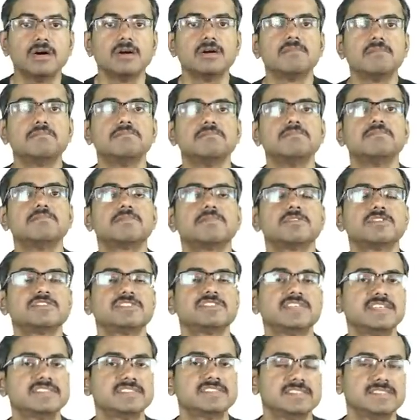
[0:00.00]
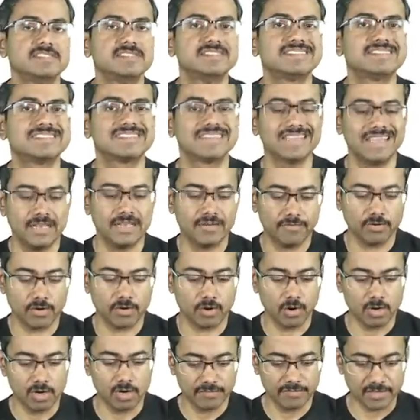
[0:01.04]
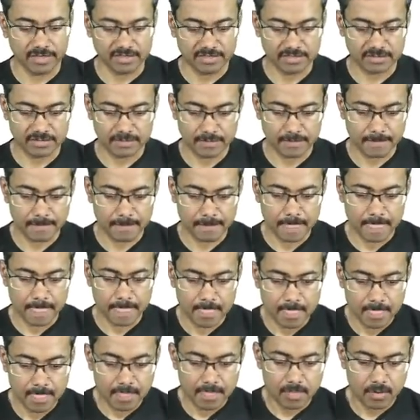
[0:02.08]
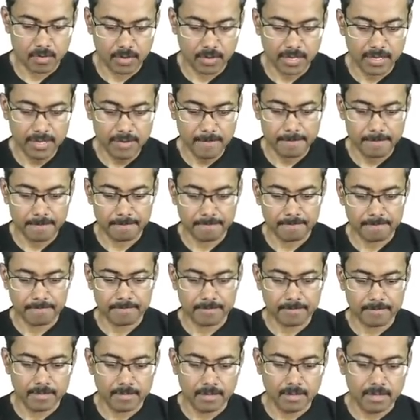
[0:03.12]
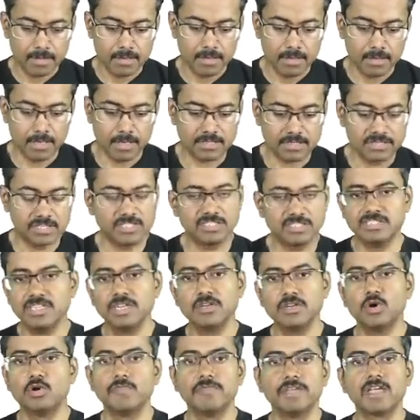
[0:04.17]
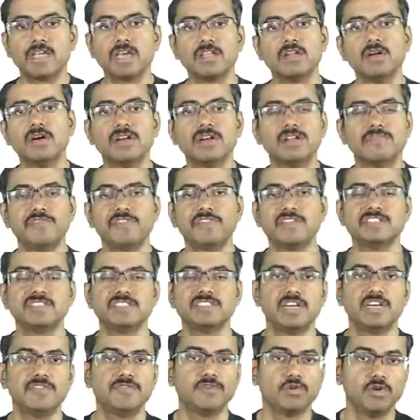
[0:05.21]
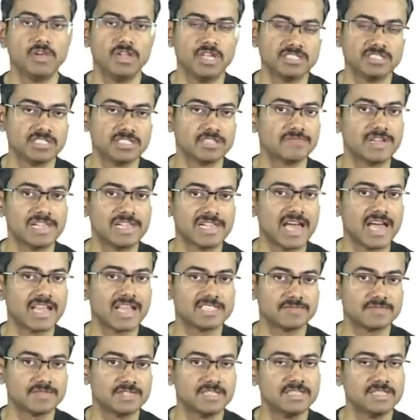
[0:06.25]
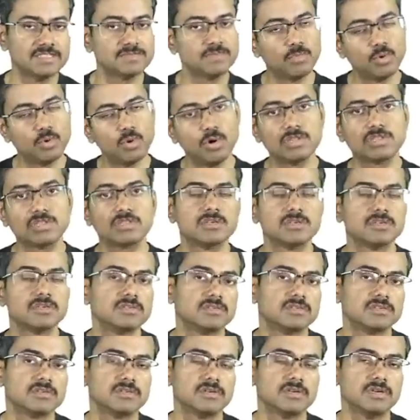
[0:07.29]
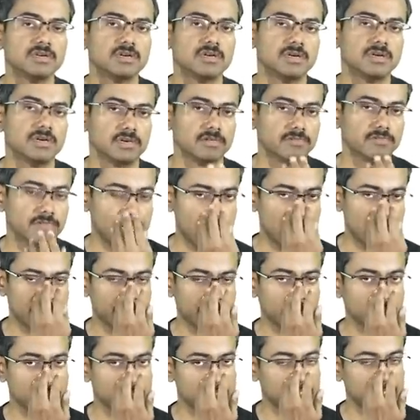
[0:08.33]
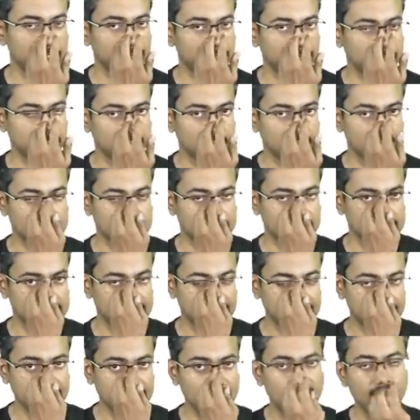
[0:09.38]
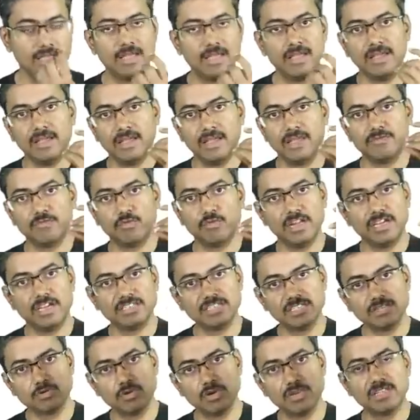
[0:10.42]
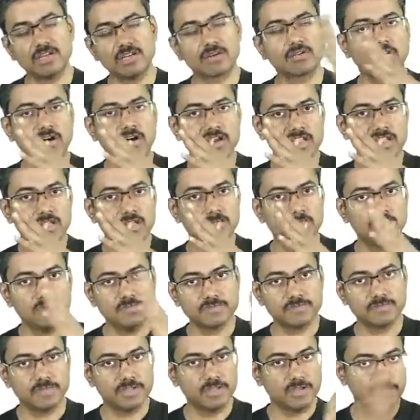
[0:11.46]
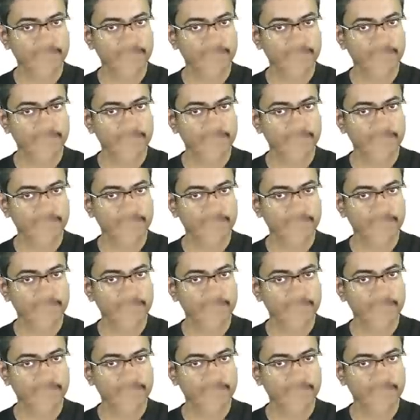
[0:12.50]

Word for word: uh, process in the skin for all of us. Okay. Uh, Srishti, no, we cannot differentiate foliaceous and vulgaris with this. Both uh, will have positive Nikolsky sign. In foliaceous, only the cornea moves